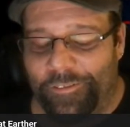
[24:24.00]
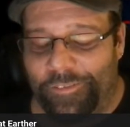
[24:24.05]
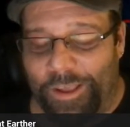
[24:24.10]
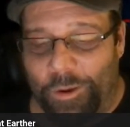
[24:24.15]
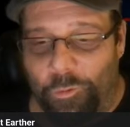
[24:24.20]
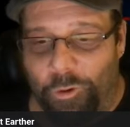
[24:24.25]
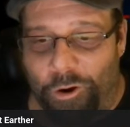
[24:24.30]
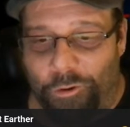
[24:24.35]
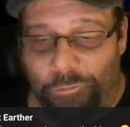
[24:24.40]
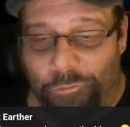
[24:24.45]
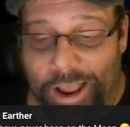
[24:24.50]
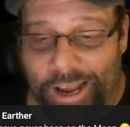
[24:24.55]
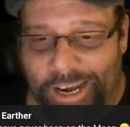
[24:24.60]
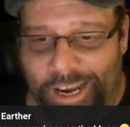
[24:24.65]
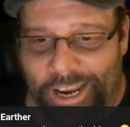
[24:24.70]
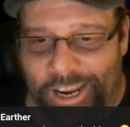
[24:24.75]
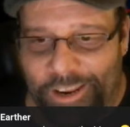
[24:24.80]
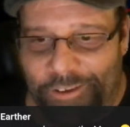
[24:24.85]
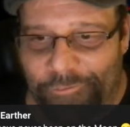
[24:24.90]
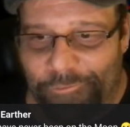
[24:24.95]
weren't
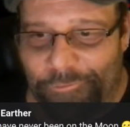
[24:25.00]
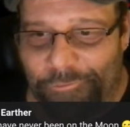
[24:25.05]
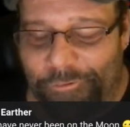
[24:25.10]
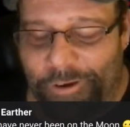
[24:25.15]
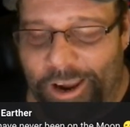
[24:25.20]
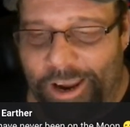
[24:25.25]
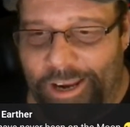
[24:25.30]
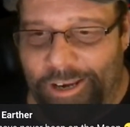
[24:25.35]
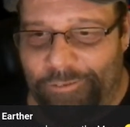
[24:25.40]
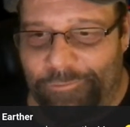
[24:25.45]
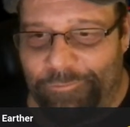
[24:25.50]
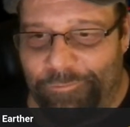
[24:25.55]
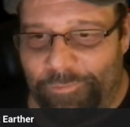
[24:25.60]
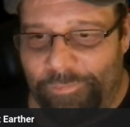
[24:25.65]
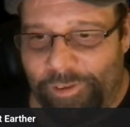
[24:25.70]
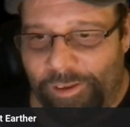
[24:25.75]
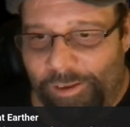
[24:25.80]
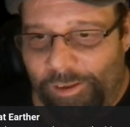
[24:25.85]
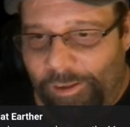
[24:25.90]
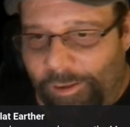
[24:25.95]
ready, right?
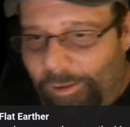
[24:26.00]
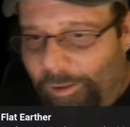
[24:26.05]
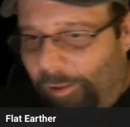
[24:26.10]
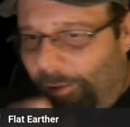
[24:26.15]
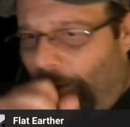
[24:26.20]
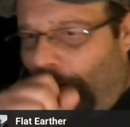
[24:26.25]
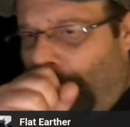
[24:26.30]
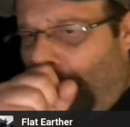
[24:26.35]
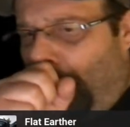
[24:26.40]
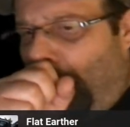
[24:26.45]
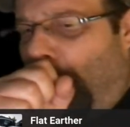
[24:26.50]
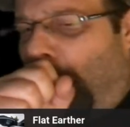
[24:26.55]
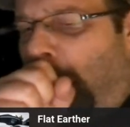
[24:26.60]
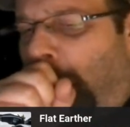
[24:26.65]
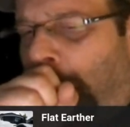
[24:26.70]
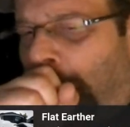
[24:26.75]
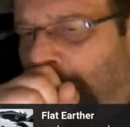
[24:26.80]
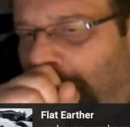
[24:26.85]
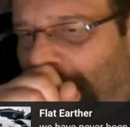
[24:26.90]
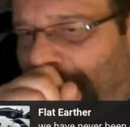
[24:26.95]

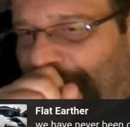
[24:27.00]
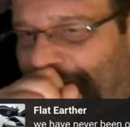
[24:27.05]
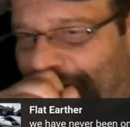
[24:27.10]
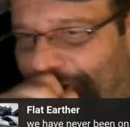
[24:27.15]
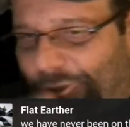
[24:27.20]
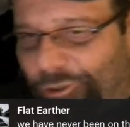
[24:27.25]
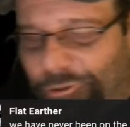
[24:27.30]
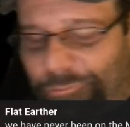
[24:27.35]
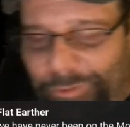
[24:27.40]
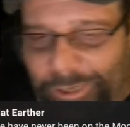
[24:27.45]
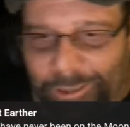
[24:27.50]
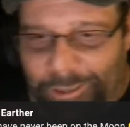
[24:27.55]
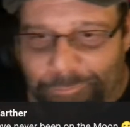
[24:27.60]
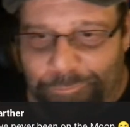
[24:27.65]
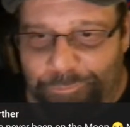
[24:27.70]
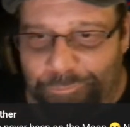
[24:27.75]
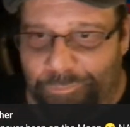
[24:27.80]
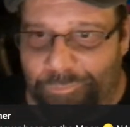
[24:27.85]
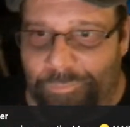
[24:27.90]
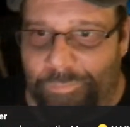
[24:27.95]
Excuse me.
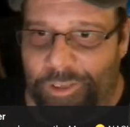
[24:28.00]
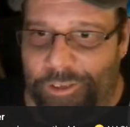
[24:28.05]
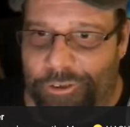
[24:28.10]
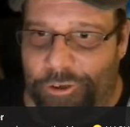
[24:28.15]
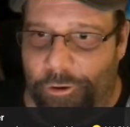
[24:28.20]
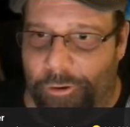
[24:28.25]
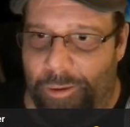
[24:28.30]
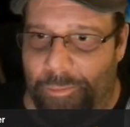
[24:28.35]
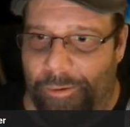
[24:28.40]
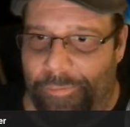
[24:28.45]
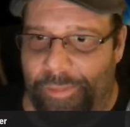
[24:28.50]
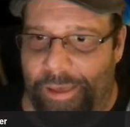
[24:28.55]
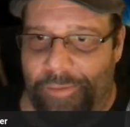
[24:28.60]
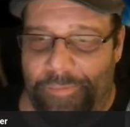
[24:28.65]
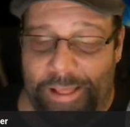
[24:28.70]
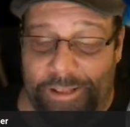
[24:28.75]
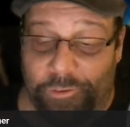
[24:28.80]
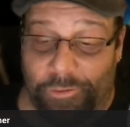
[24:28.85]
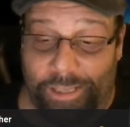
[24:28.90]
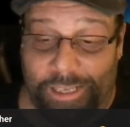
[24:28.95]
Sorry about that.
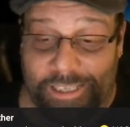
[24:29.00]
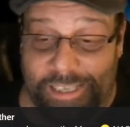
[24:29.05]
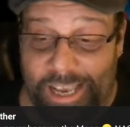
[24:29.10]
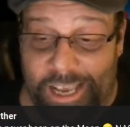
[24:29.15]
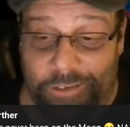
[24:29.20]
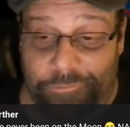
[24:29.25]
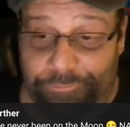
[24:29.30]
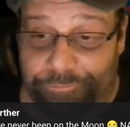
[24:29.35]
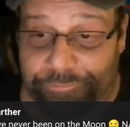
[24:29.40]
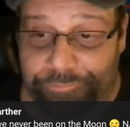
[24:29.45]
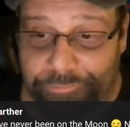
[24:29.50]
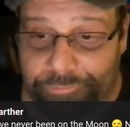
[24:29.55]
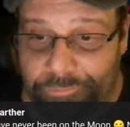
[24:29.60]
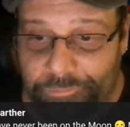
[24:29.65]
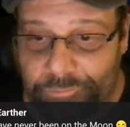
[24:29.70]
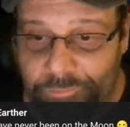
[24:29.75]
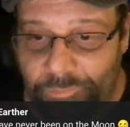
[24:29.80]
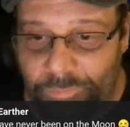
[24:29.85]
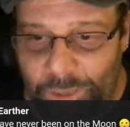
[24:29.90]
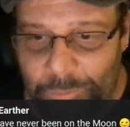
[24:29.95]
That's what they said.
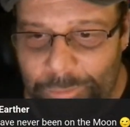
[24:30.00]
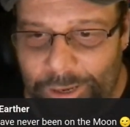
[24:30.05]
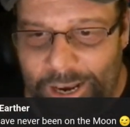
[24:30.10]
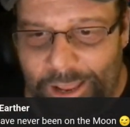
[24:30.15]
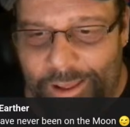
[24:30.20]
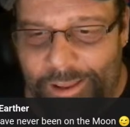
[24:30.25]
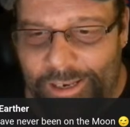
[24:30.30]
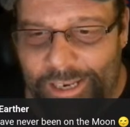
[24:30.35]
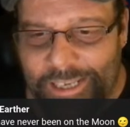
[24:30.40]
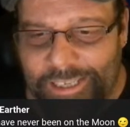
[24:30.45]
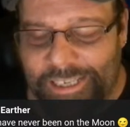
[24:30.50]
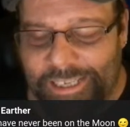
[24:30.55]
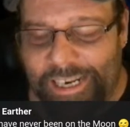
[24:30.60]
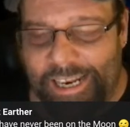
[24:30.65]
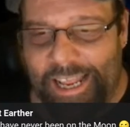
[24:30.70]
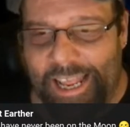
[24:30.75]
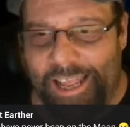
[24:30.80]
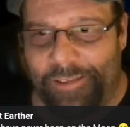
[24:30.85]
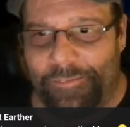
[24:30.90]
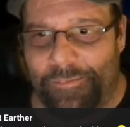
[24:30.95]
But listen,
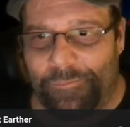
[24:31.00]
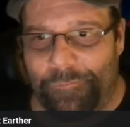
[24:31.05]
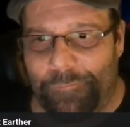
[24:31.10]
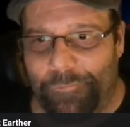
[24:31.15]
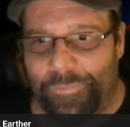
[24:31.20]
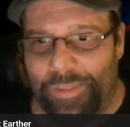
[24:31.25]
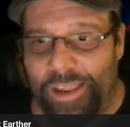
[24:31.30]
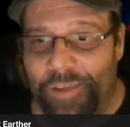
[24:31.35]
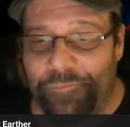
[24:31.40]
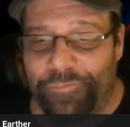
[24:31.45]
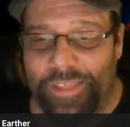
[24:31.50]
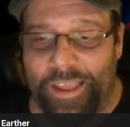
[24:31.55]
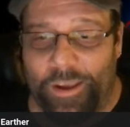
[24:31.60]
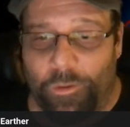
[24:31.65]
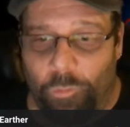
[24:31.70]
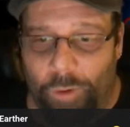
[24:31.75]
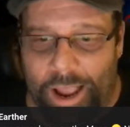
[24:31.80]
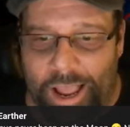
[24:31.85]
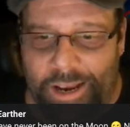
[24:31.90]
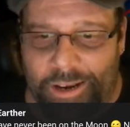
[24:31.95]
if they
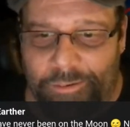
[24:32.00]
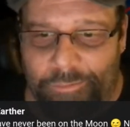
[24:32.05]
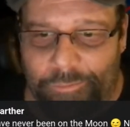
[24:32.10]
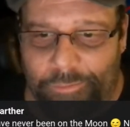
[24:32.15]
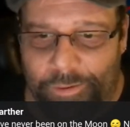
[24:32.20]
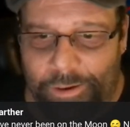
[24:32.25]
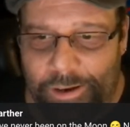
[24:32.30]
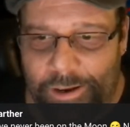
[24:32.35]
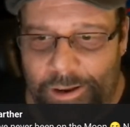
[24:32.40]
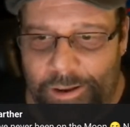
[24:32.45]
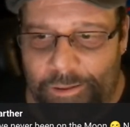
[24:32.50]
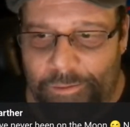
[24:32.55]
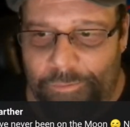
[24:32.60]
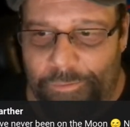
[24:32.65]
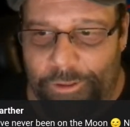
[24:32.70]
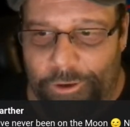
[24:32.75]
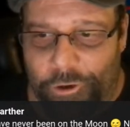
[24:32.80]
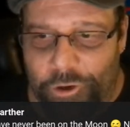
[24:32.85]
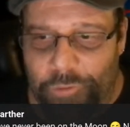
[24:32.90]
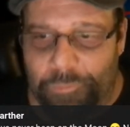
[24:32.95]
went,
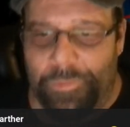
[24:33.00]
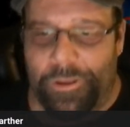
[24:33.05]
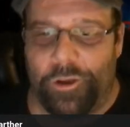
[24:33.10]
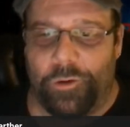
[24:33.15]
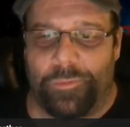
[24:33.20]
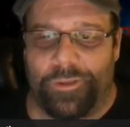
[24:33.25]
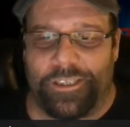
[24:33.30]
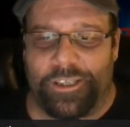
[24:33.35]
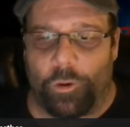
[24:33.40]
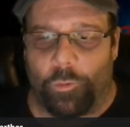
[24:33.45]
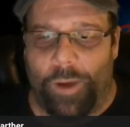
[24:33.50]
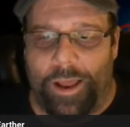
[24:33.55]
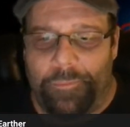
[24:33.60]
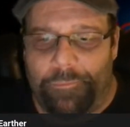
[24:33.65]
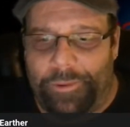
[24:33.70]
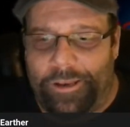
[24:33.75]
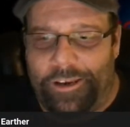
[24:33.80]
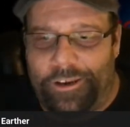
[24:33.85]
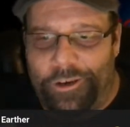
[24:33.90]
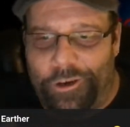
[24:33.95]
there could be humans that went,
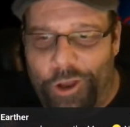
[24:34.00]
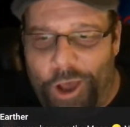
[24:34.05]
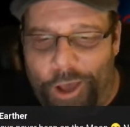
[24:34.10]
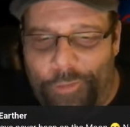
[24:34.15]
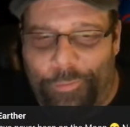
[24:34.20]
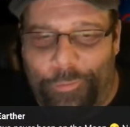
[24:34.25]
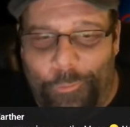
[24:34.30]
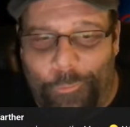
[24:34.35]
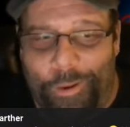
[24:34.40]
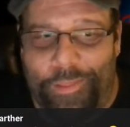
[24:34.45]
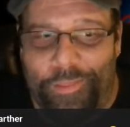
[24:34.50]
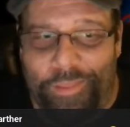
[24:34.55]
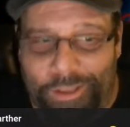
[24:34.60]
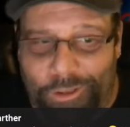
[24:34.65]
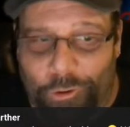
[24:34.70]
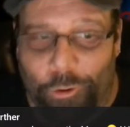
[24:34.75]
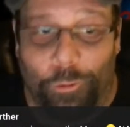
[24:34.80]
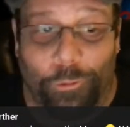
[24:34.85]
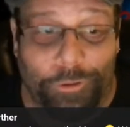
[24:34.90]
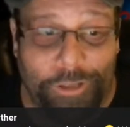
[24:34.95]
but not the way they
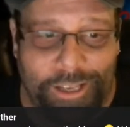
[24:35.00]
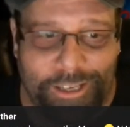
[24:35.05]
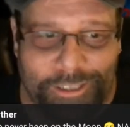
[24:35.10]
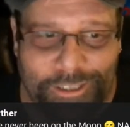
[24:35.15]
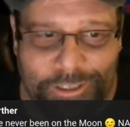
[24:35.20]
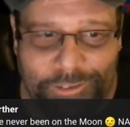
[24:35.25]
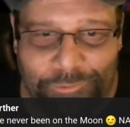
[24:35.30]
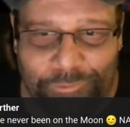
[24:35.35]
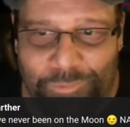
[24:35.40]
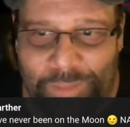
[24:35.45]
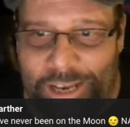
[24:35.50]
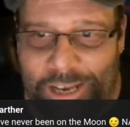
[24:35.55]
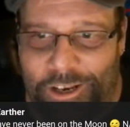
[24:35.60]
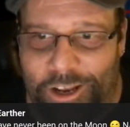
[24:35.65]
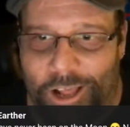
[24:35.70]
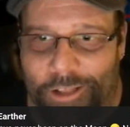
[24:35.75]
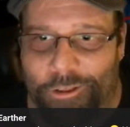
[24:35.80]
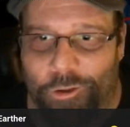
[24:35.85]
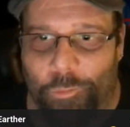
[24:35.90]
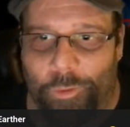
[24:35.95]
told us and
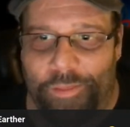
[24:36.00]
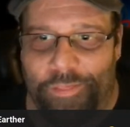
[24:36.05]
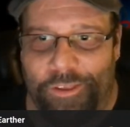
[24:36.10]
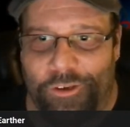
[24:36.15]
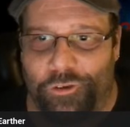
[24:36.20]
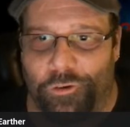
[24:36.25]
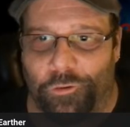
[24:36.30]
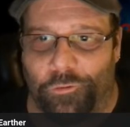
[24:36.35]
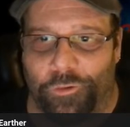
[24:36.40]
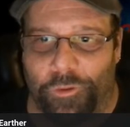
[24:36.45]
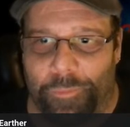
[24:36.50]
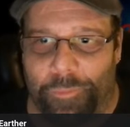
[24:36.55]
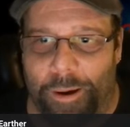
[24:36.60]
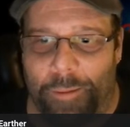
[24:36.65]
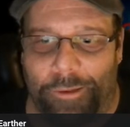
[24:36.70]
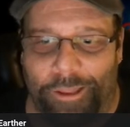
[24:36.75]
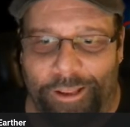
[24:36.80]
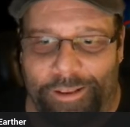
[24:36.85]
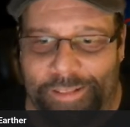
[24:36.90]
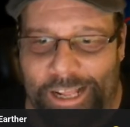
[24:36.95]
not the way they showed the
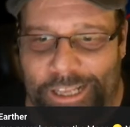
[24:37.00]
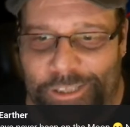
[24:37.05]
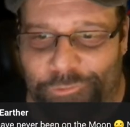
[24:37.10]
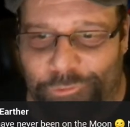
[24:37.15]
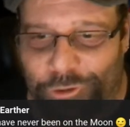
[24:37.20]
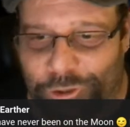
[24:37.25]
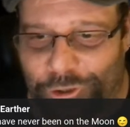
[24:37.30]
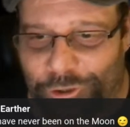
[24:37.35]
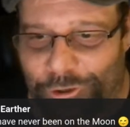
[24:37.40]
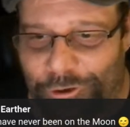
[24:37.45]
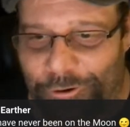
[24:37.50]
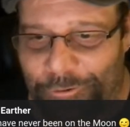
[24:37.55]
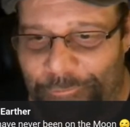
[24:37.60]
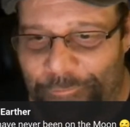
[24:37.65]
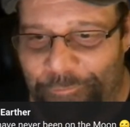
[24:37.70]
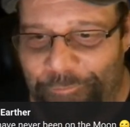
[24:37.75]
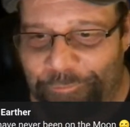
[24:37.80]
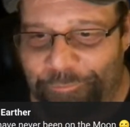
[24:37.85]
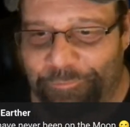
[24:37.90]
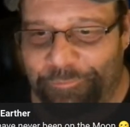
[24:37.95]
public. That's for sure.
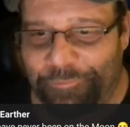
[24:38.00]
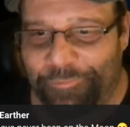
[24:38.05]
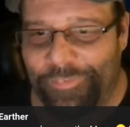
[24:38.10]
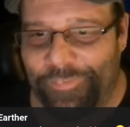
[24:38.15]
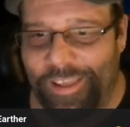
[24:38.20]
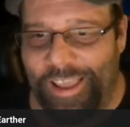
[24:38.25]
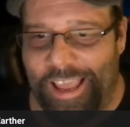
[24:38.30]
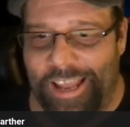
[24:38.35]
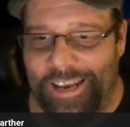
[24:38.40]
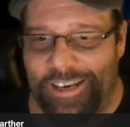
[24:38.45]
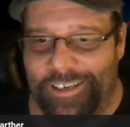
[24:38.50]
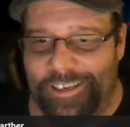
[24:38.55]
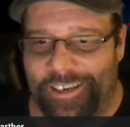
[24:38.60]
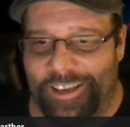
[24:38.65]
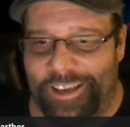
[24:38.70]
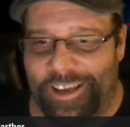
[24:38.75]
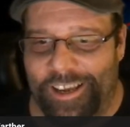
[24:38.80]
And